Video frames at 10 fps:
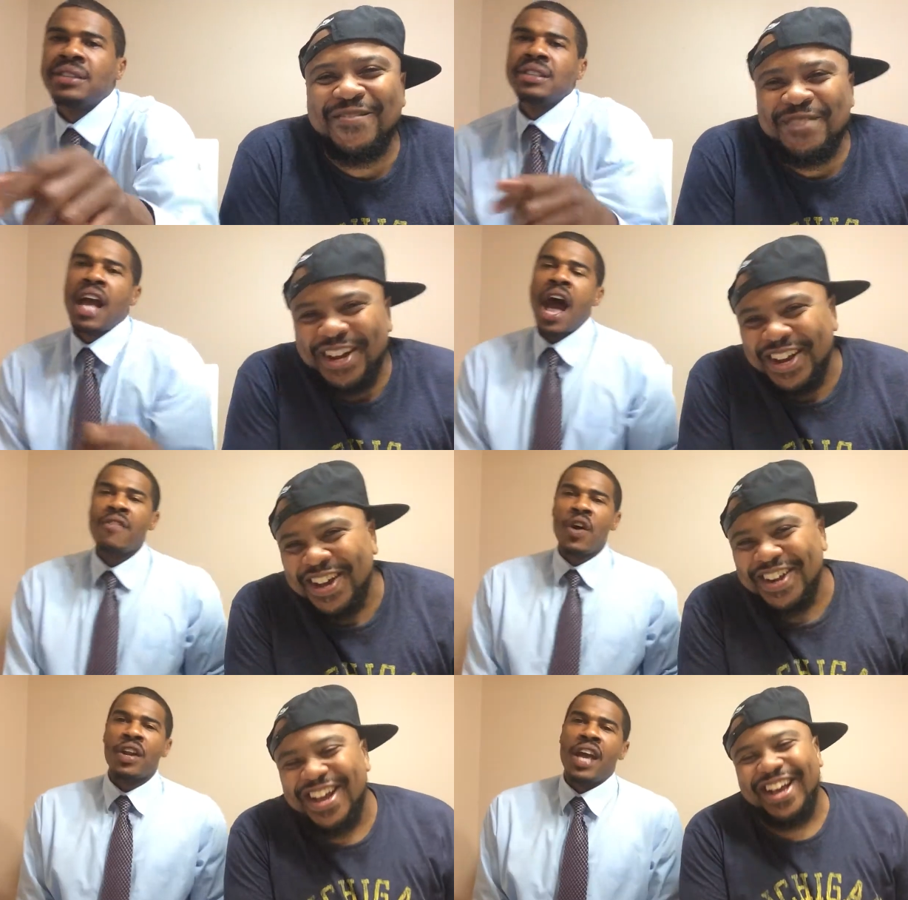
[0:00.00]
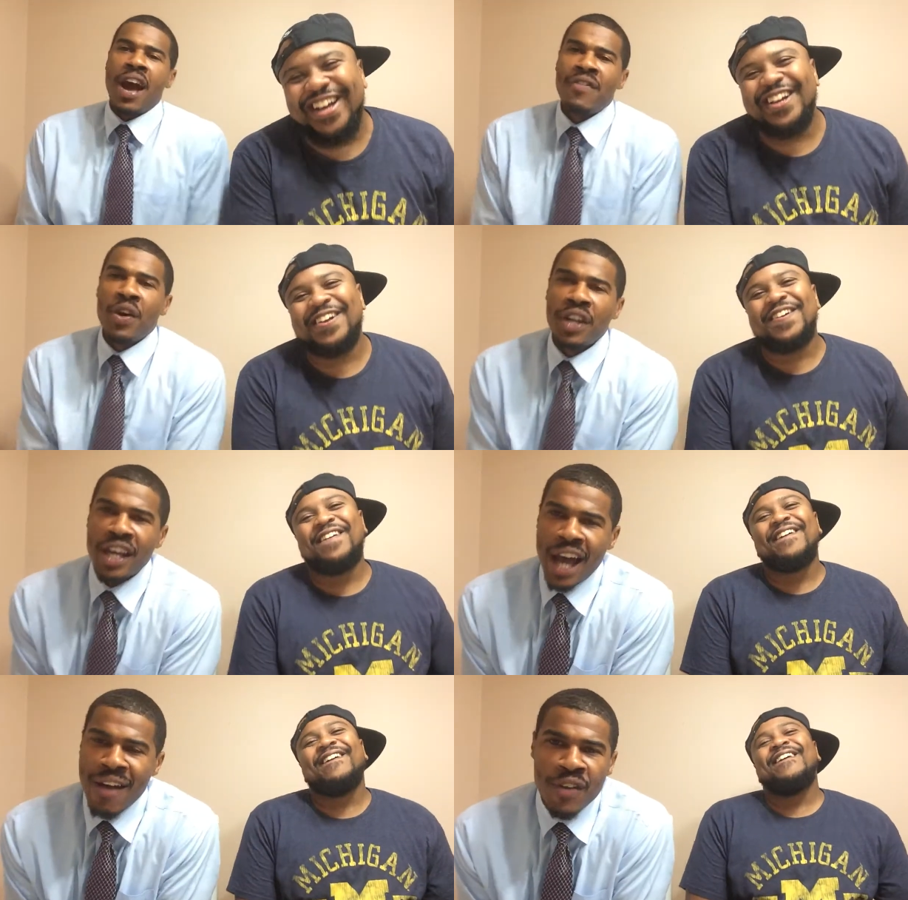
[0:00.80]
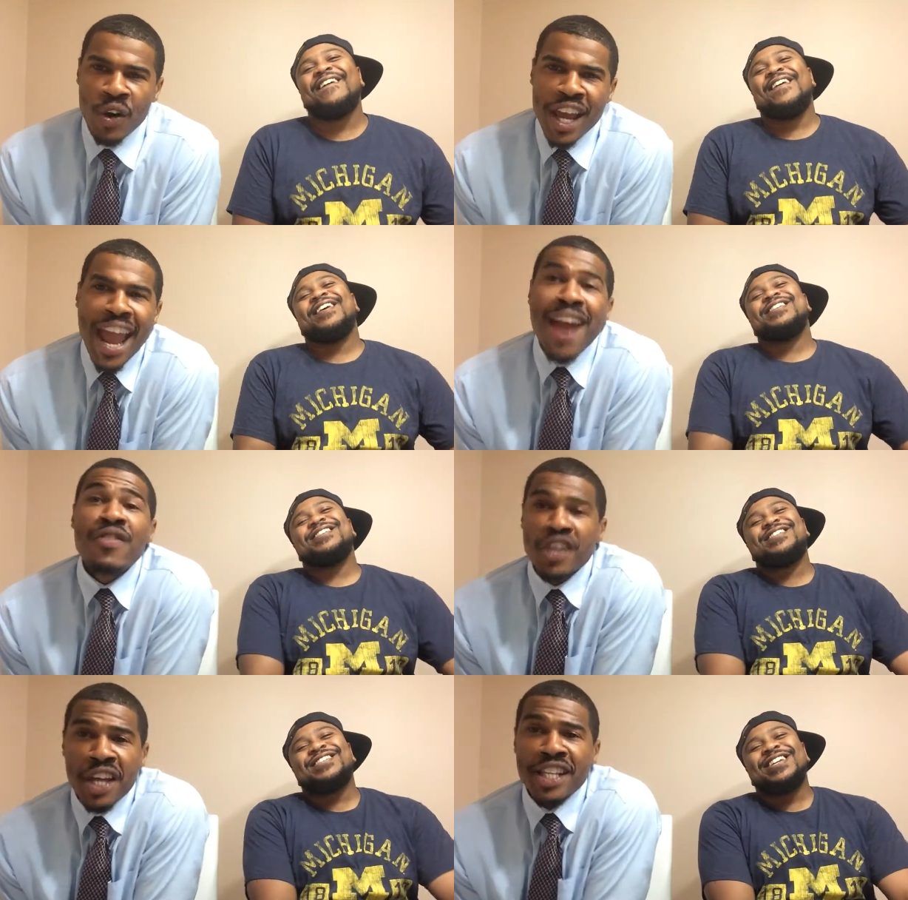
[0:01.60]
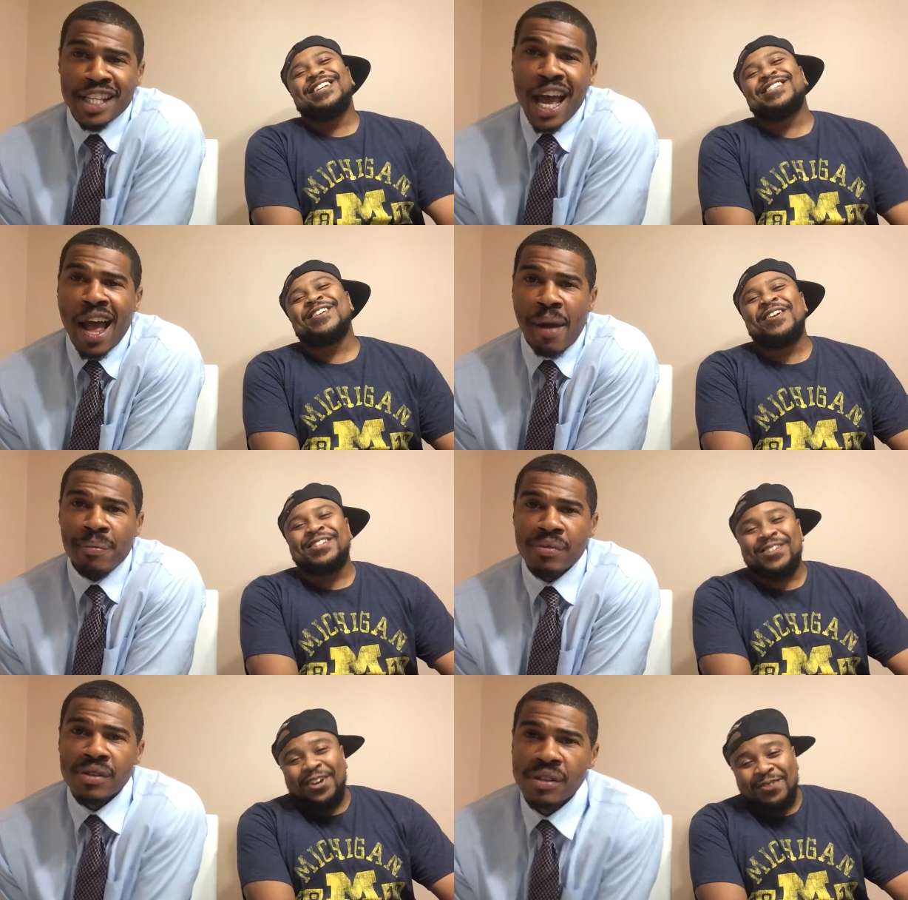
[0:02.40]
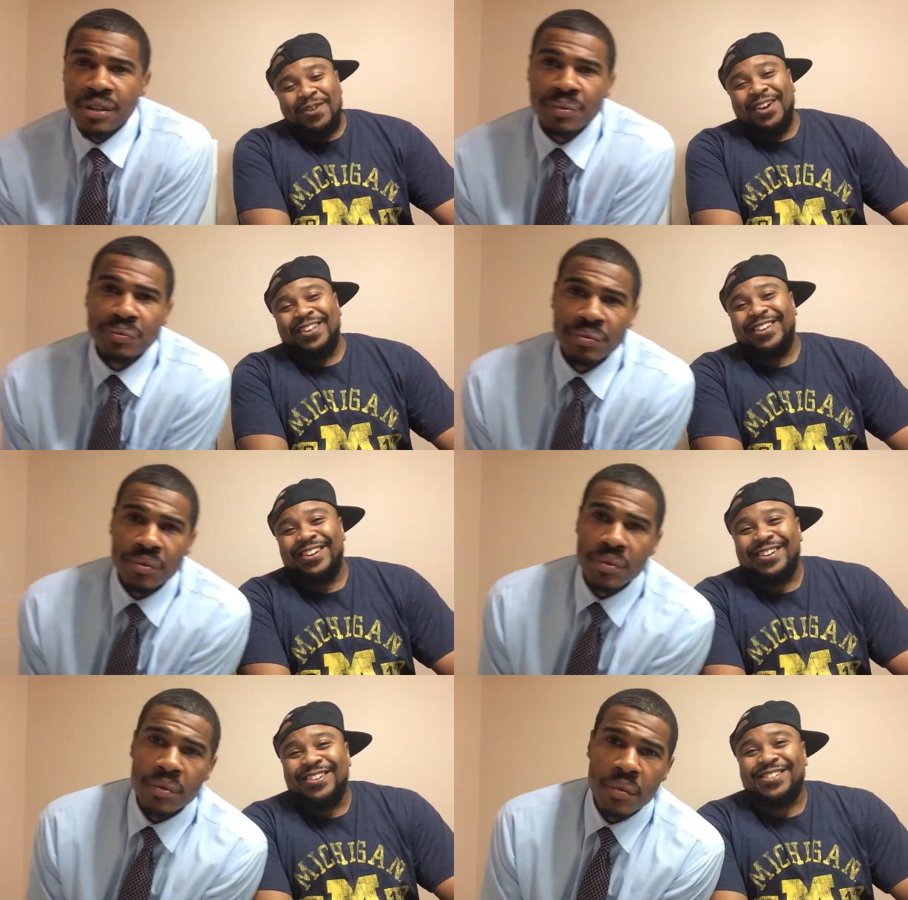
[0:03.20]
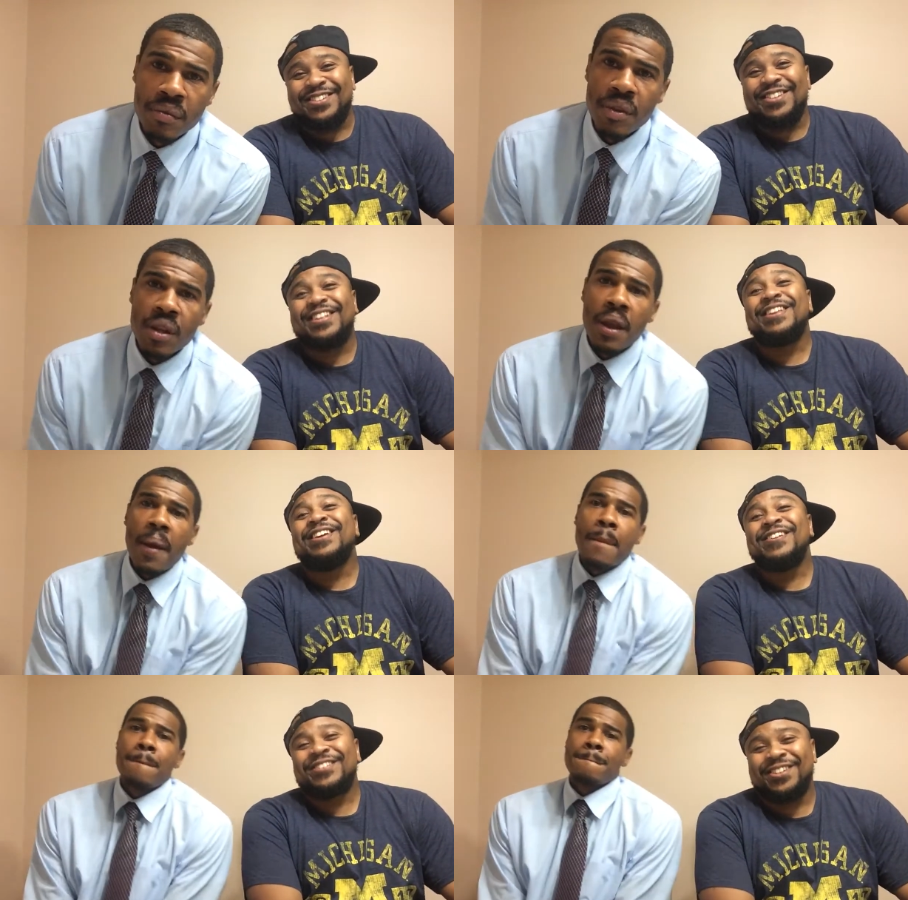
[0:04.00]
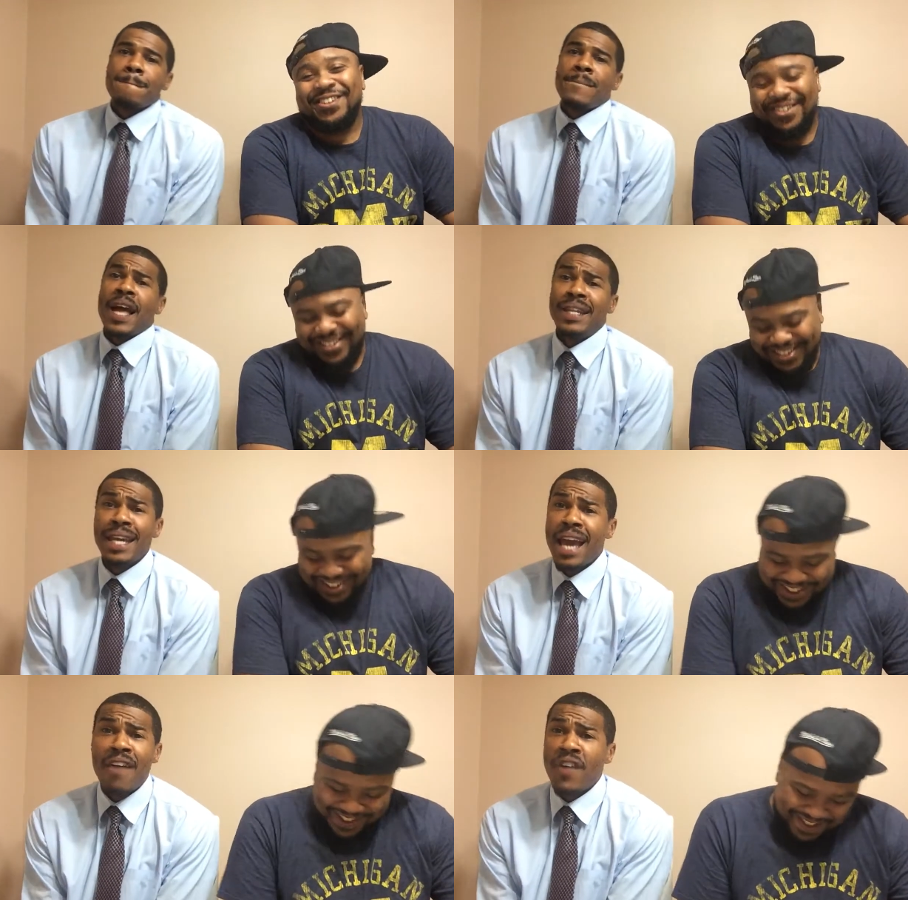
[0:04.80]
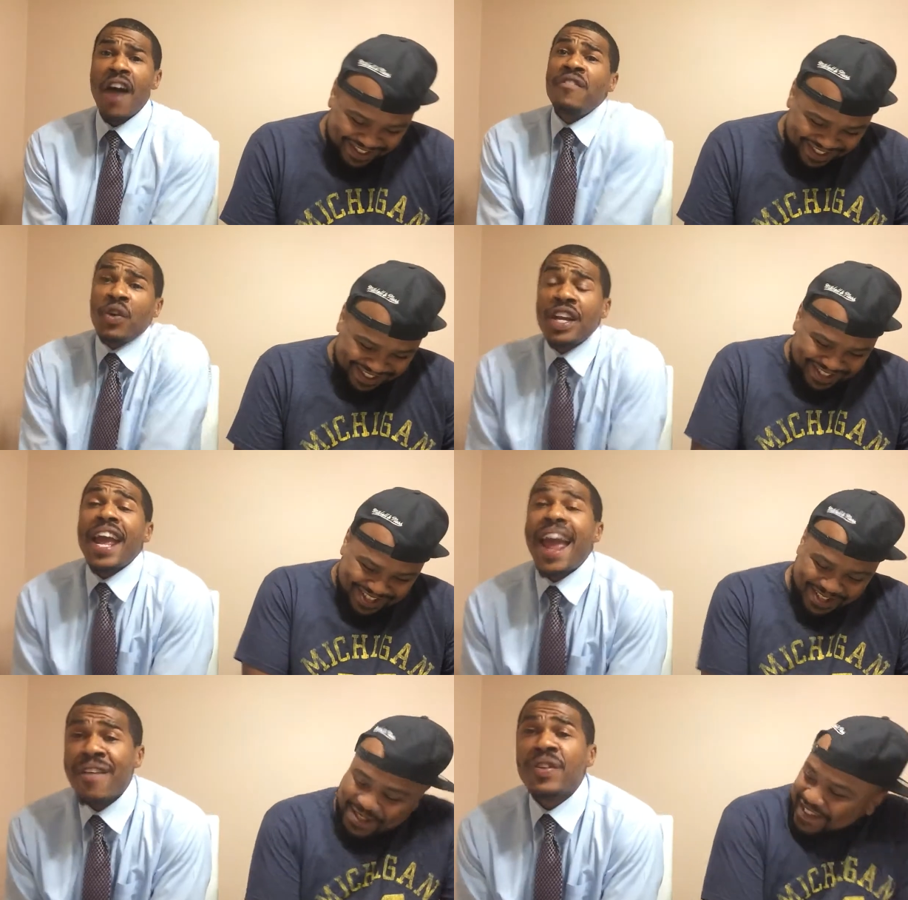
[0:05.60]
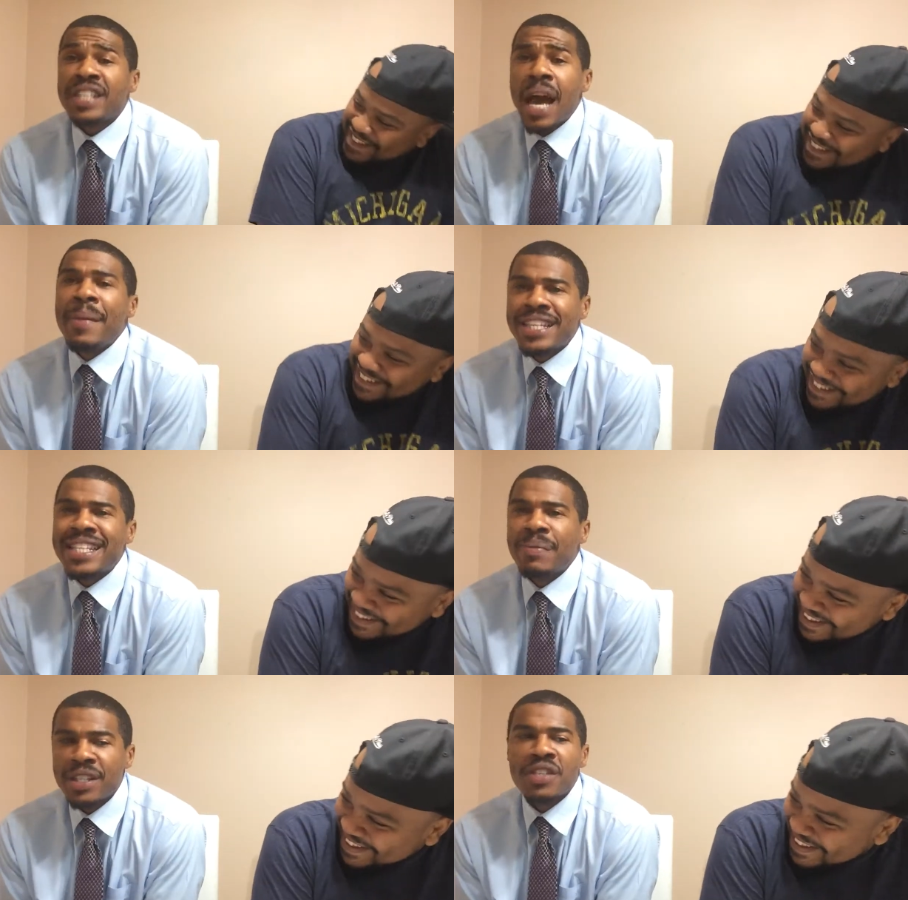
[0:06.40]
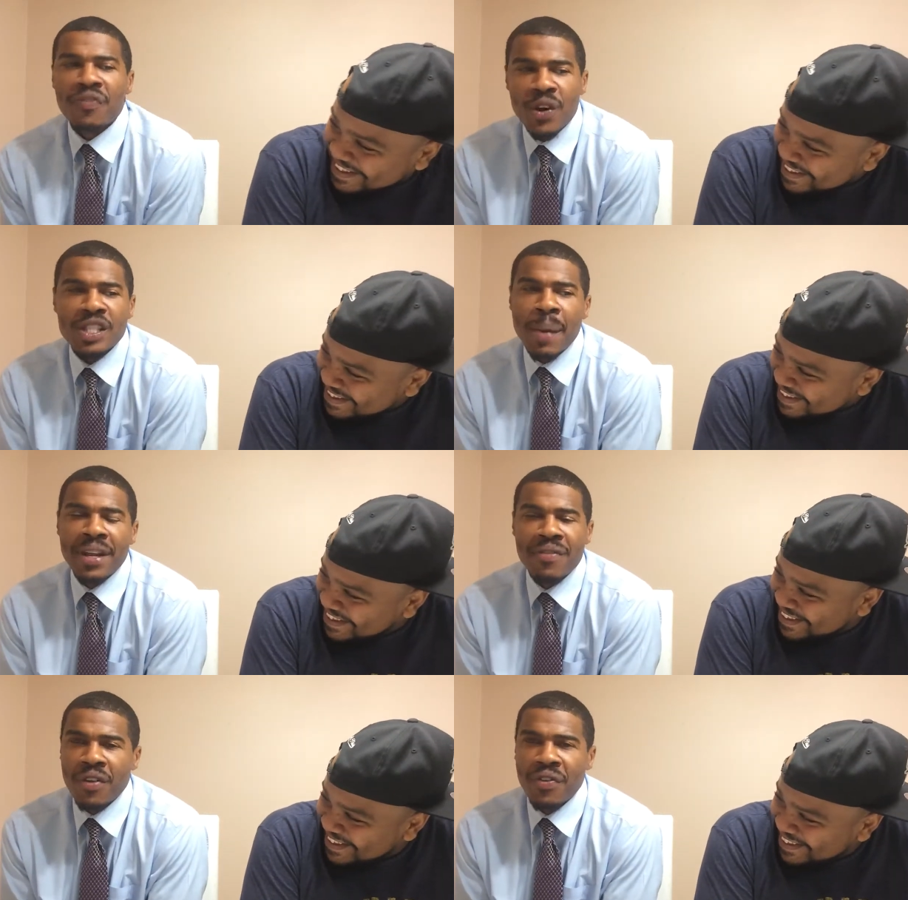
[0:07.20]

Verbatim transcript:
Speaker 1: but uh, I voted. I voted. I voted every other time. talking about years, years ago. I did. I, I, voted every time except this is the first time I didn't